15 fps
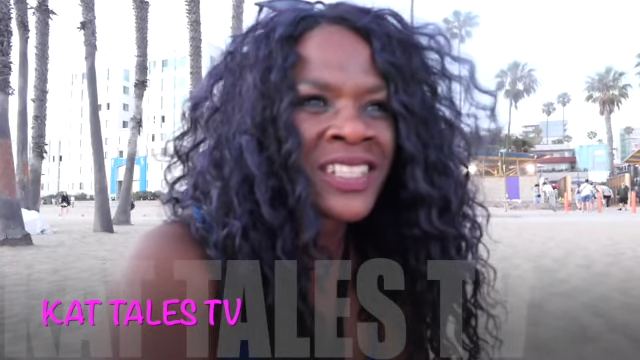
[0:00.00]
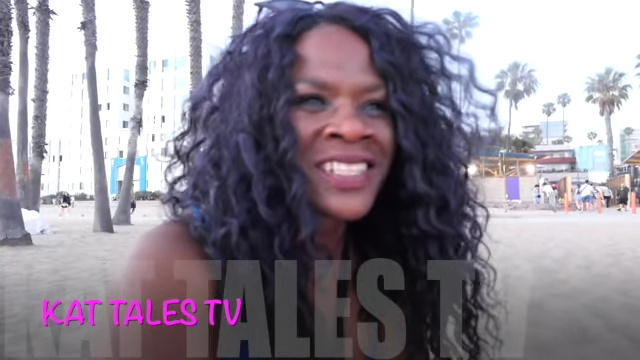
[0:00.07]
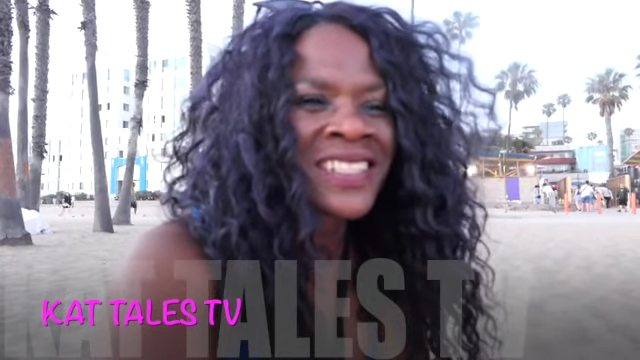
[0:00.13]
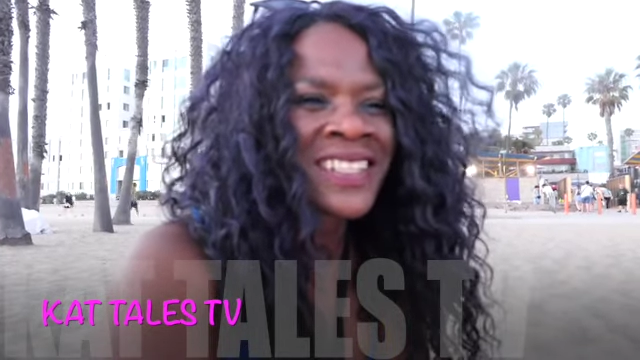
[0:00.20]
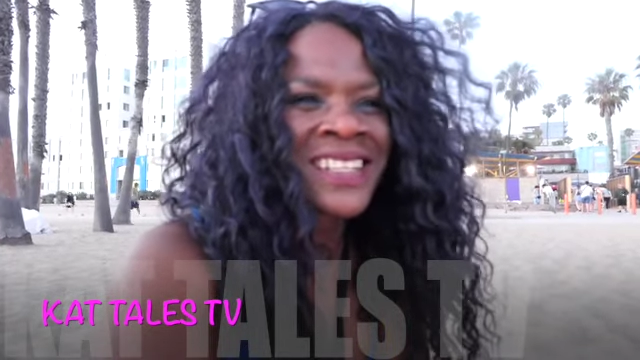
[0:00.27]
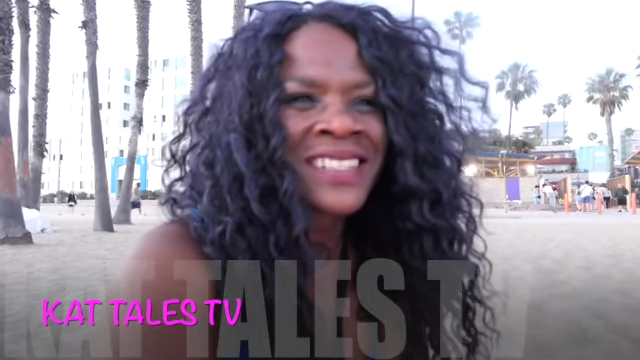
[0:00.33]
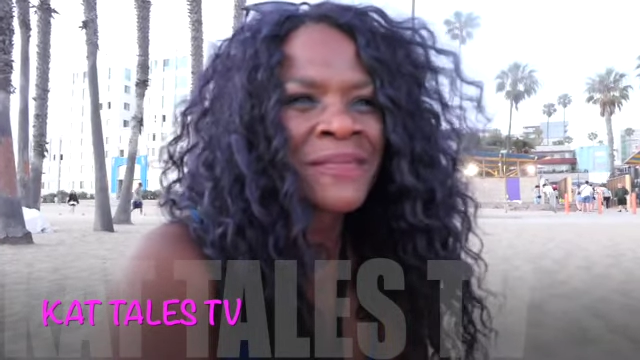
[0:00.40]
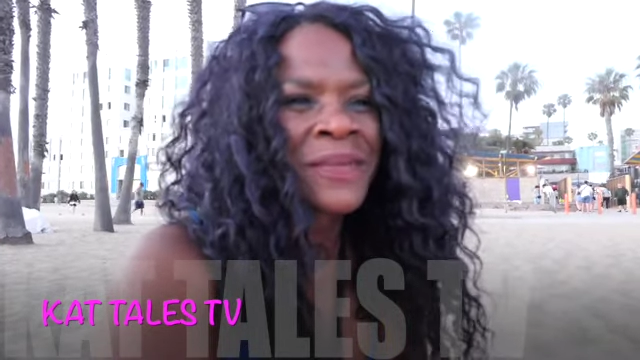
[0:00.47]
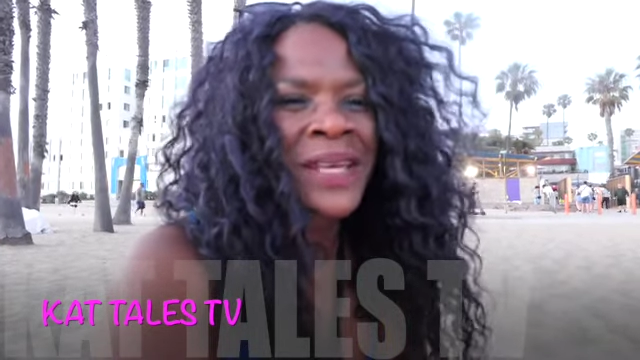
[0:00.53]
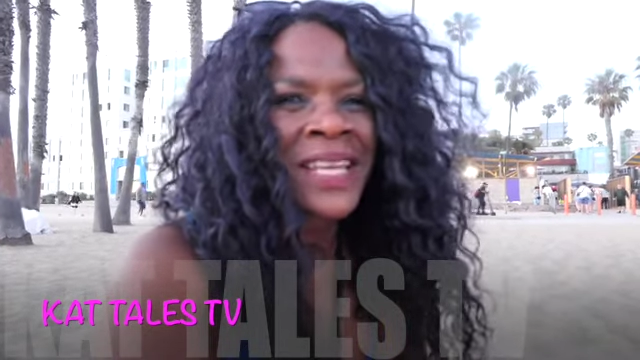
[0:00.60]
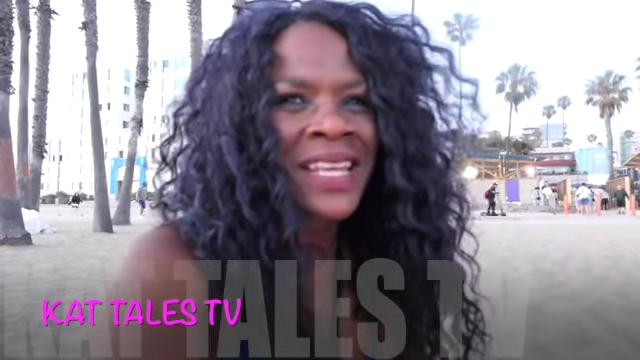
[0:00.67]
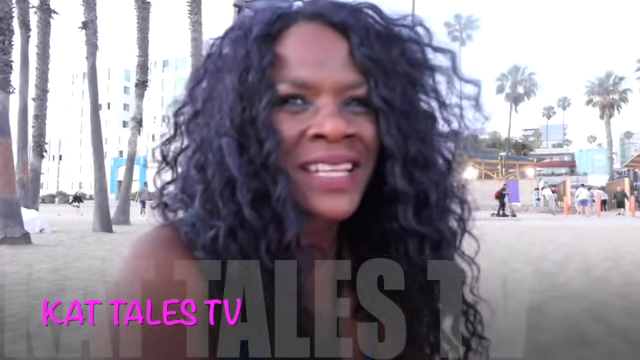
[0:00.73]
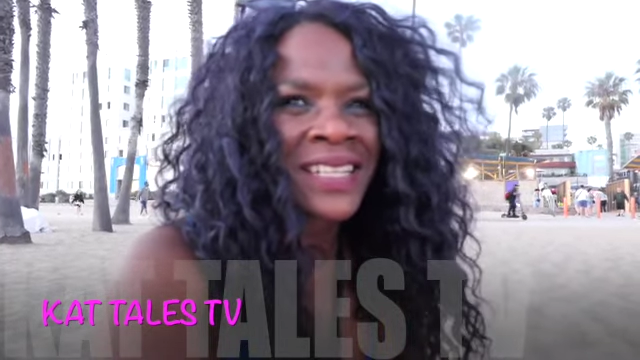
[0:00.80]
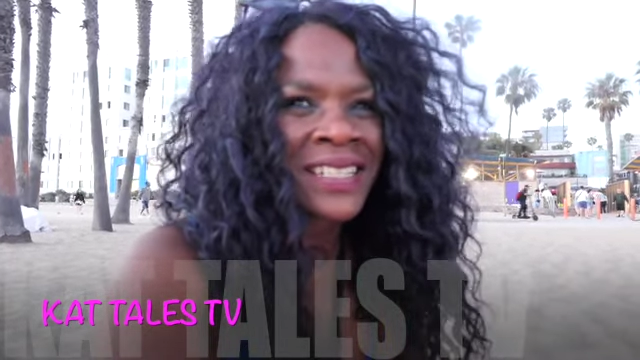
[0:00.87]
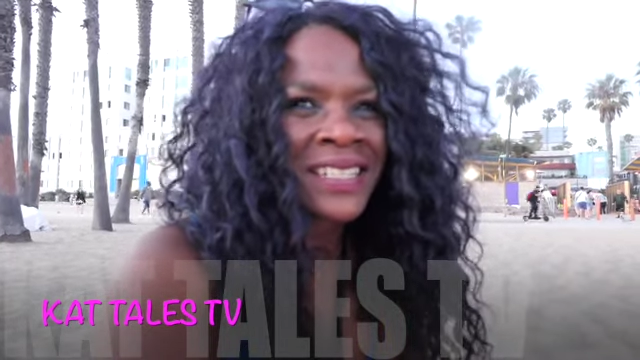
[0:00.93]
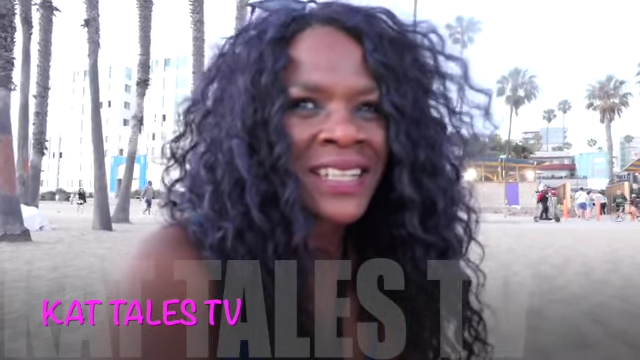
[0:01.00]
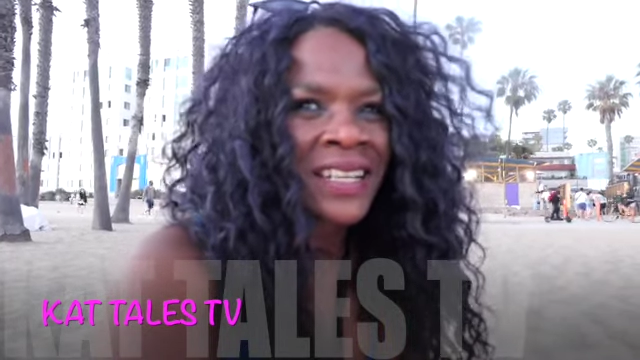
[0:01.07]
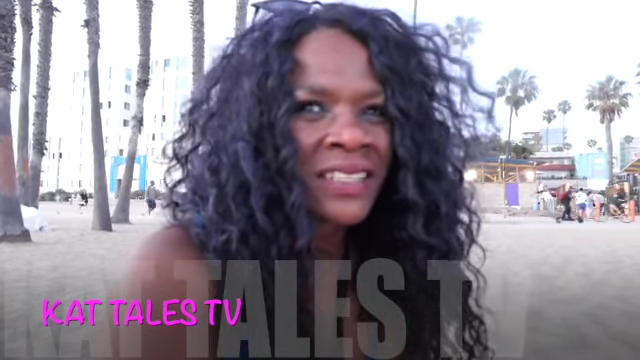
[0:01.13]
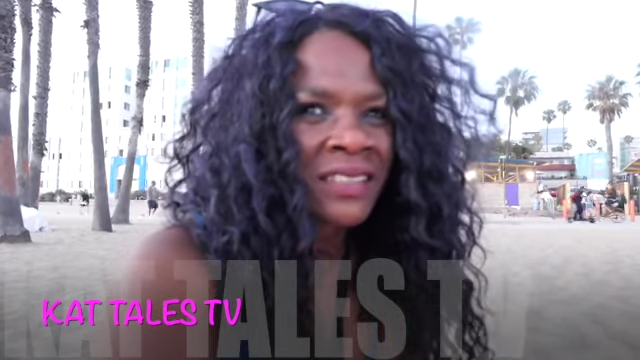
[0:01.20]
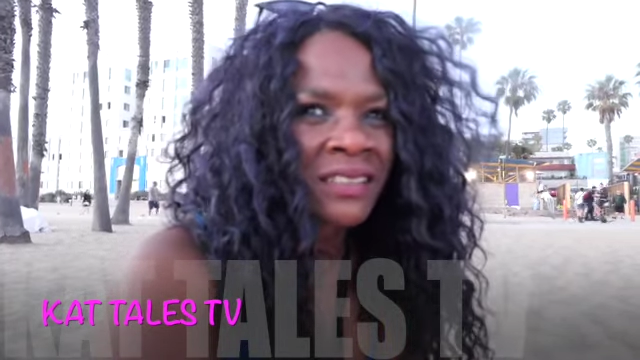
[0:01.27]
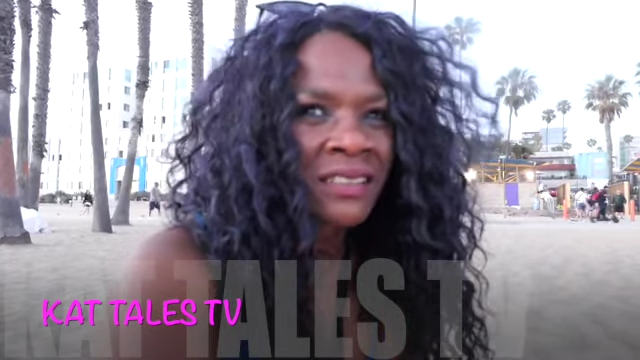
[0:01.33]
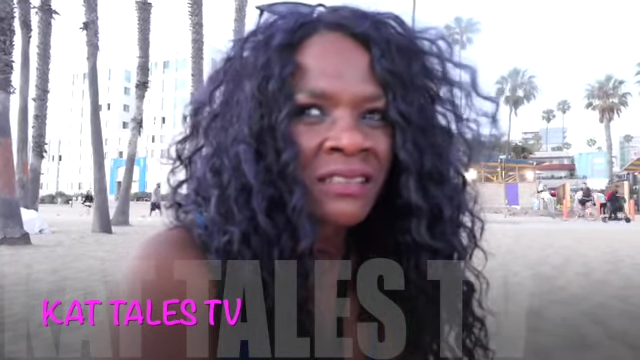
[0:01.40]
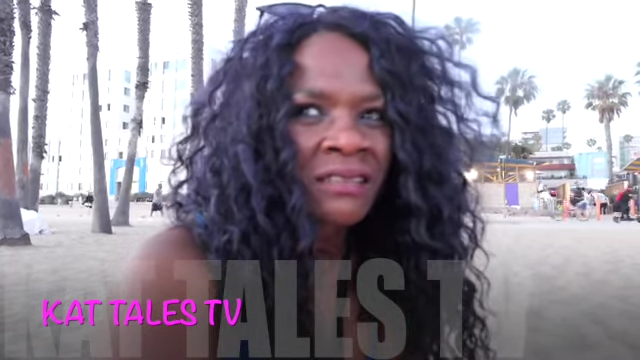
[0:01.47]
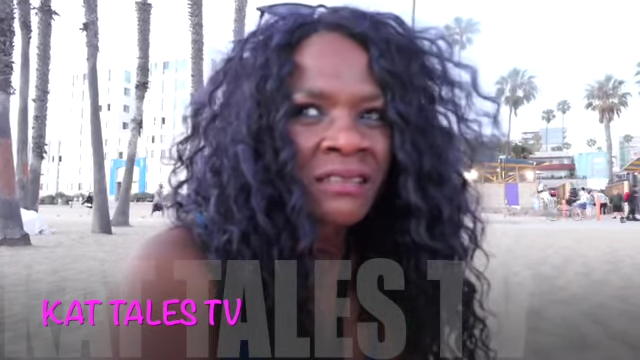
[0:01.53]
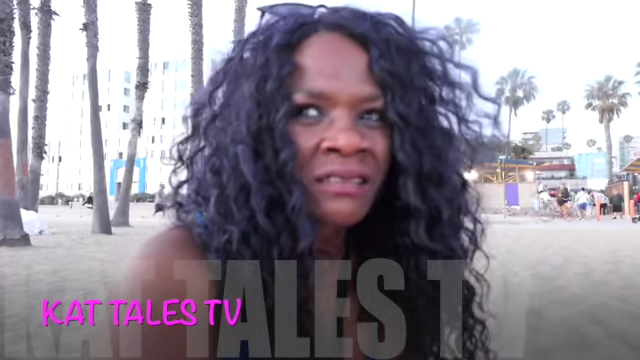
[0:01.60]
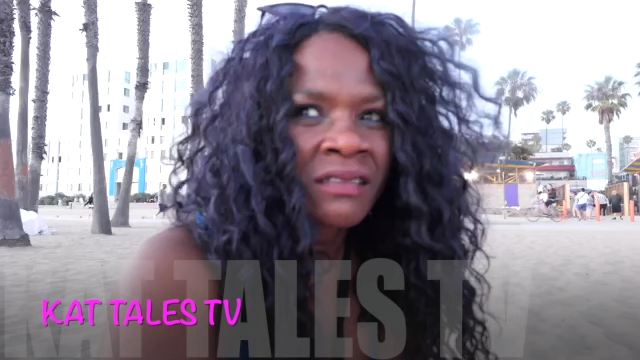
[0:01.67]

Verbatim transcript: just doesn't make any sense